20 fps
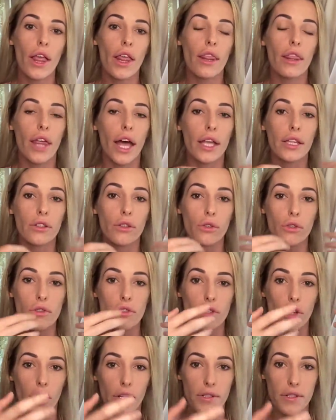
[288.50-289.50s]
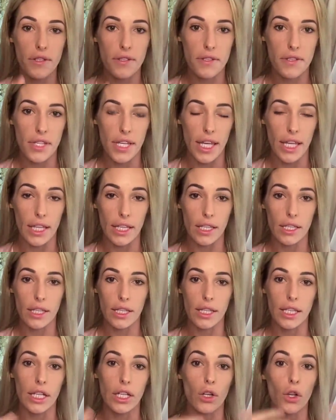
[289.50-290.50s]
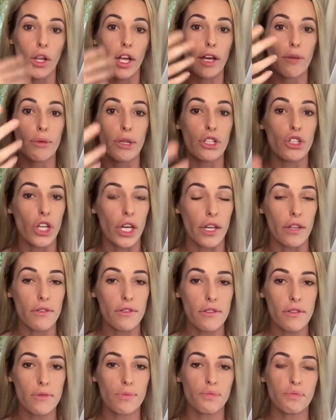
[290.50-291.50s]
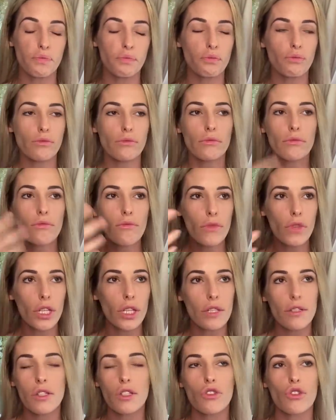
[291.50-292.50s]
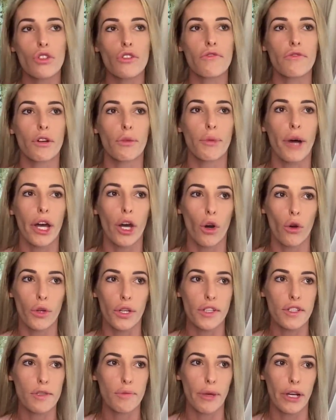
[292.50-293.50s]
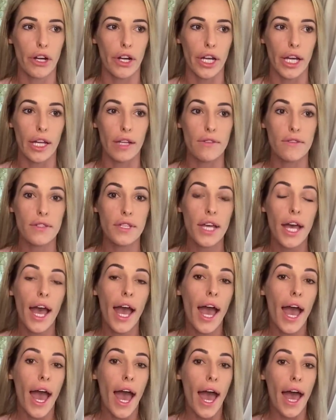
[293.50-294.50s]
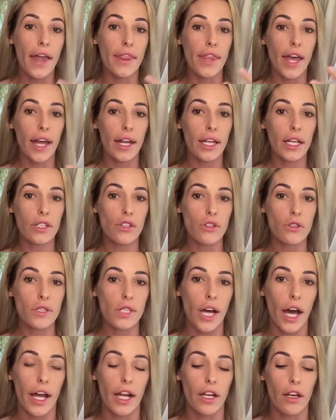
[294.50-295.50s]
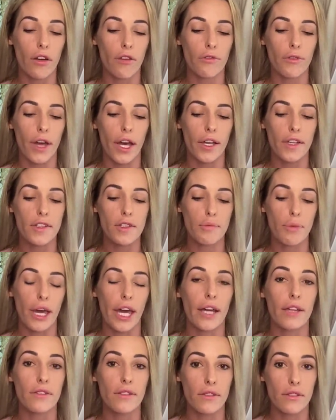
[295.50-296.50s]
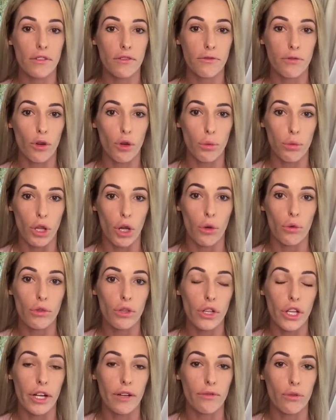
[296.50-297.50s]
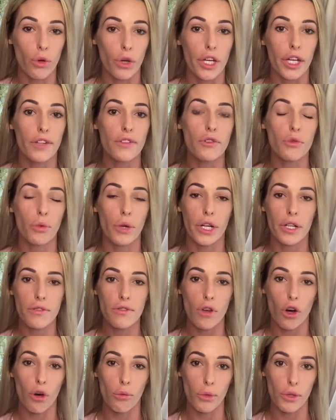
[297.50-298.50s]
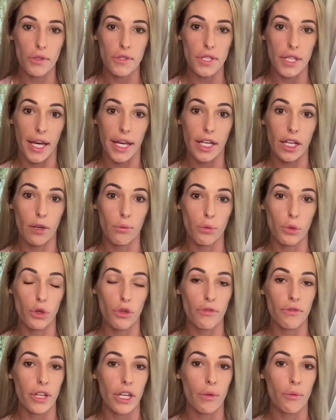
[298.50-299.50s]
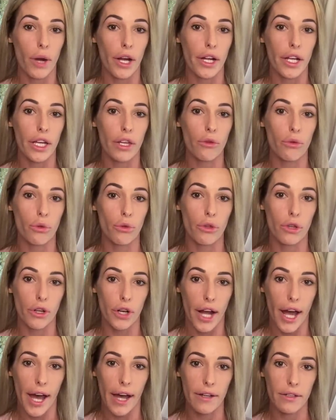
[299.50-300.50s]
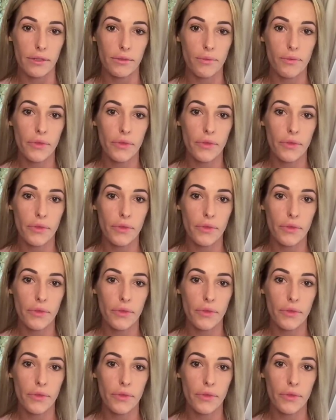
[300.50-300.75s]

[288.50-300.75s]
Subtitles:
Then you'll start to see little images. This is just from my own experience. And then it just kind of expands into full-blown clairvoyance where it's almost like a movie running through your head.